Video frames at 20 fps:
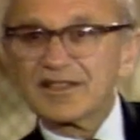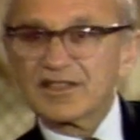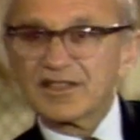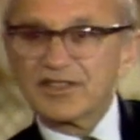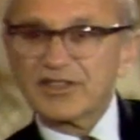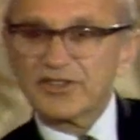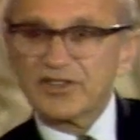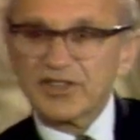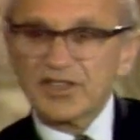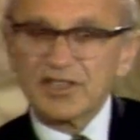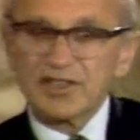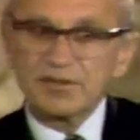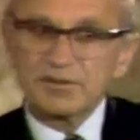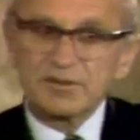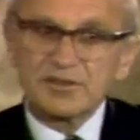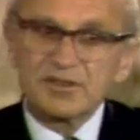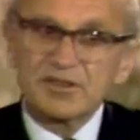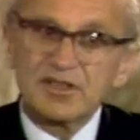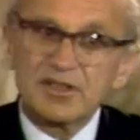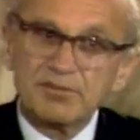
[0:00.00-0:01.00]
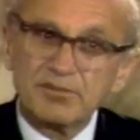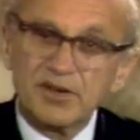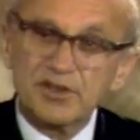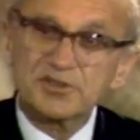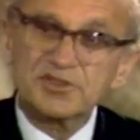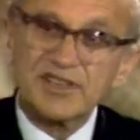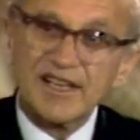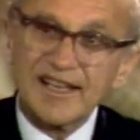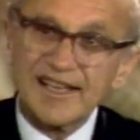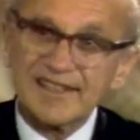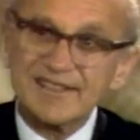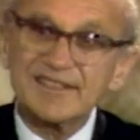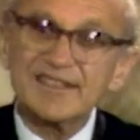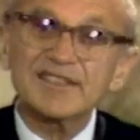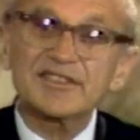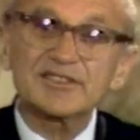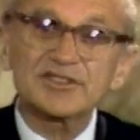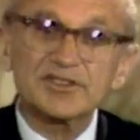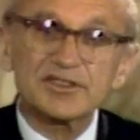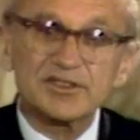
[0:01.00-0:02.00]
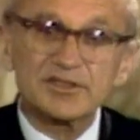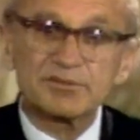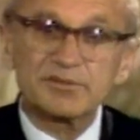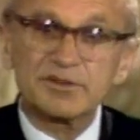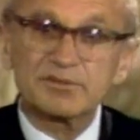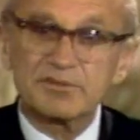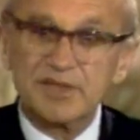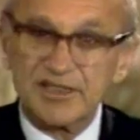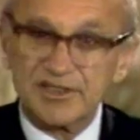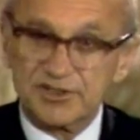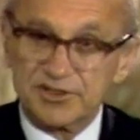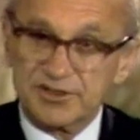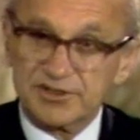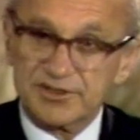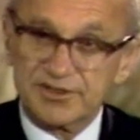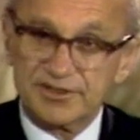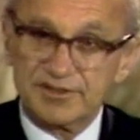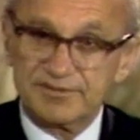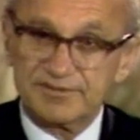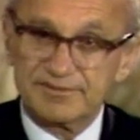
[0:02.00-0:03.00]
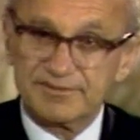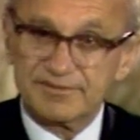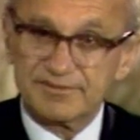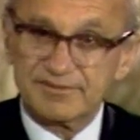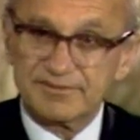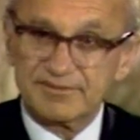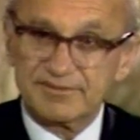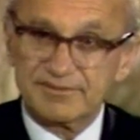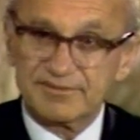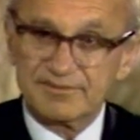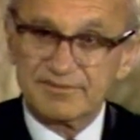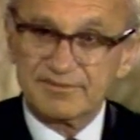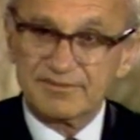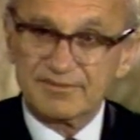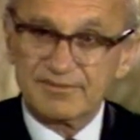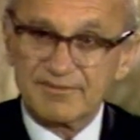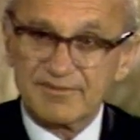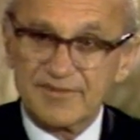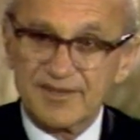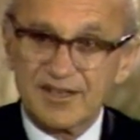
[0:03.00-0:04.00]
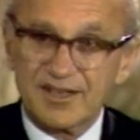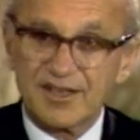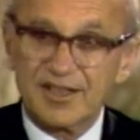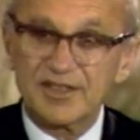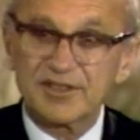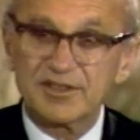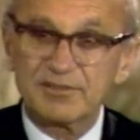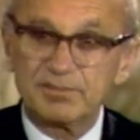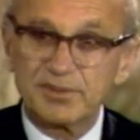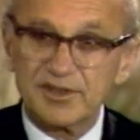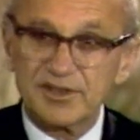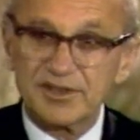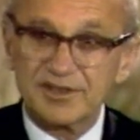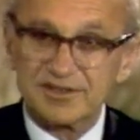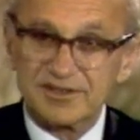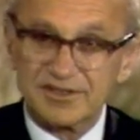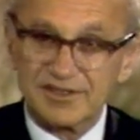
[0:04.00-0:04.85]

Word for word: the most anti consumer measures on the books